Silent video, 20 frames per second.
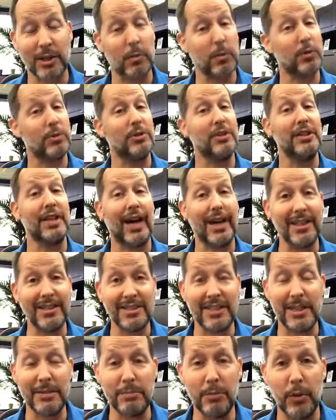I work with a lot of
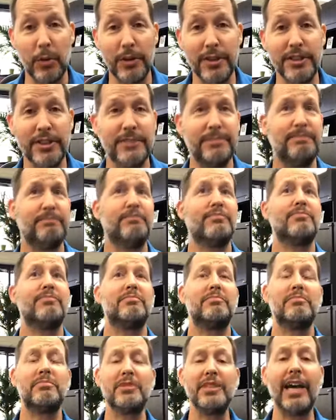teen boys.
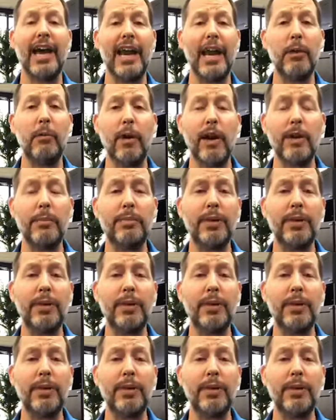And I want to